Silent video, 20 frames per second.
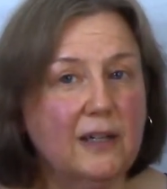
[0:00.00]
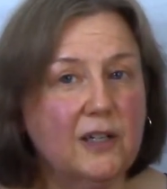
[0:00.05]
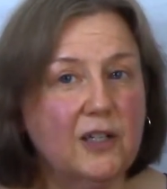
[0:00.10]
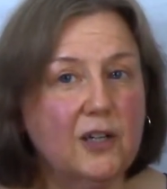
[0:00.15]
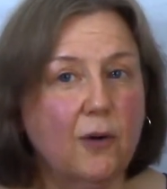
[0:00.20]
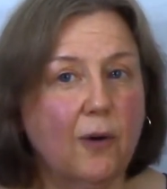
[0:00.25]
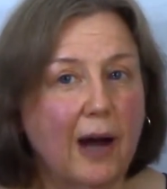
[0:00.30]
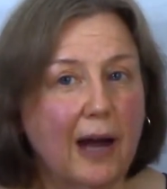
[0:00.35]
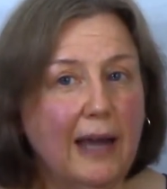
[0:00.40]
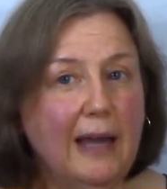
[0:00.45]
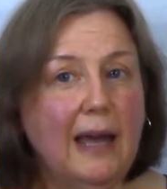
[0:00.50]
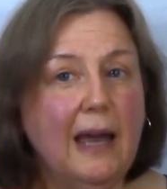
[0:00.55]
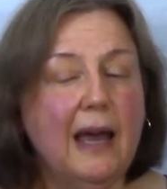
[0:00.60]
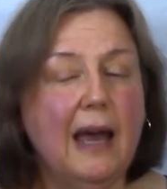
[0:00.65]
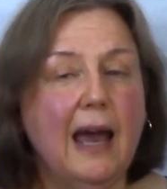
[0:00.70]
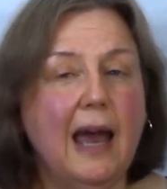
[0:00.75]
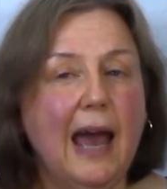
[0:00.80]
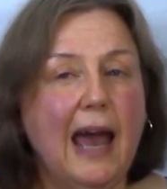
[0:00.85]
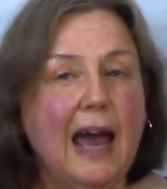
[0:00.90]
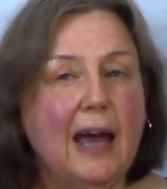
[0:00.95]
So I
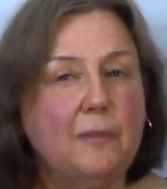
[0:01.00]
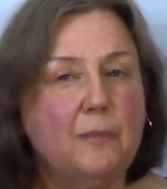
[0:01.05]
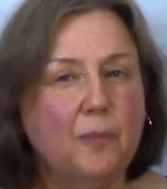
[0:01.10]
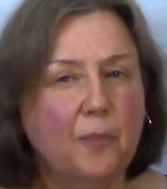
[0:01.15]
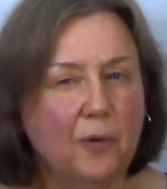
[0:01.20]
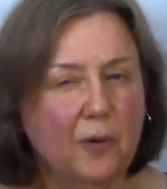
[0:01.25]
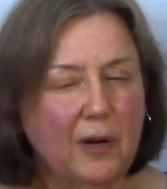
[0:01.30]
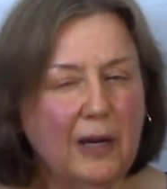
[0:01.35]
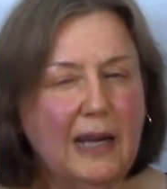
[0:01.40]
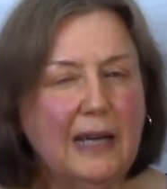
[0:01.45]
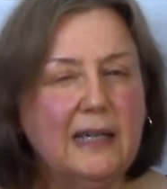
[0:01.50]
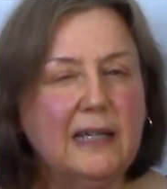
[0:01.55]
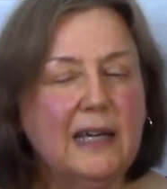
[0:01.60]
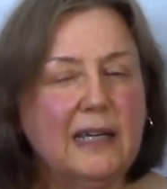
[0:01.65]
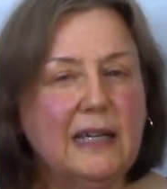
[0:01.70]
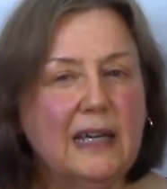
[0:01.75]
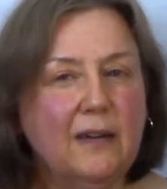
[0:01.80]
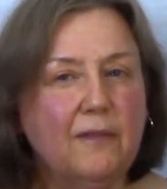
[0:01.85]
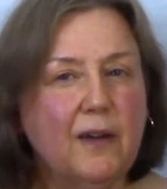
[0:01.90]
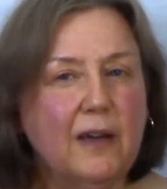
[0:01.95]
had pretty
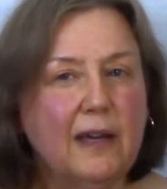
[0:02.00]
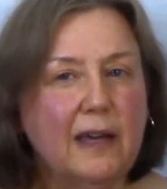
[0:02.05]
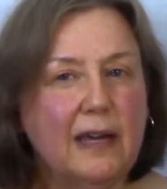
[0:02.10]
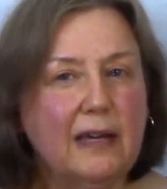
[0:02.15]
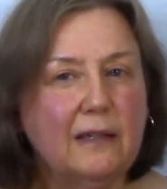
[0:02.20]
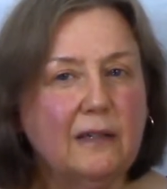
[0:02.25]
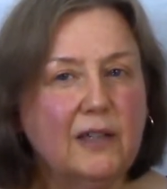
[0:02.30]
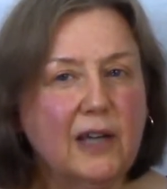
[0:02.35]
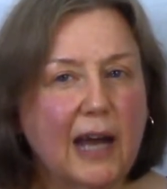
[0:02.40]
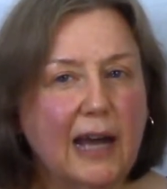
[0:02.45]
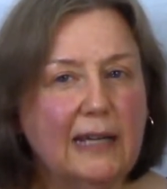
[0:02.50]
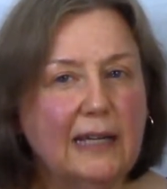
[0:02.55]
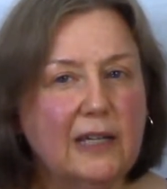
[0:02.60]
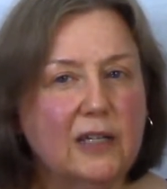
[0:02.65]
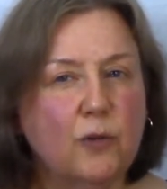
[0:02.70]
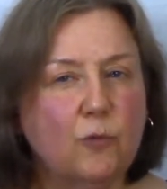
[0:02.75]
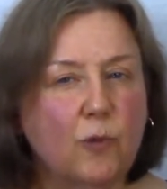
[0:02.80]
significant tightness.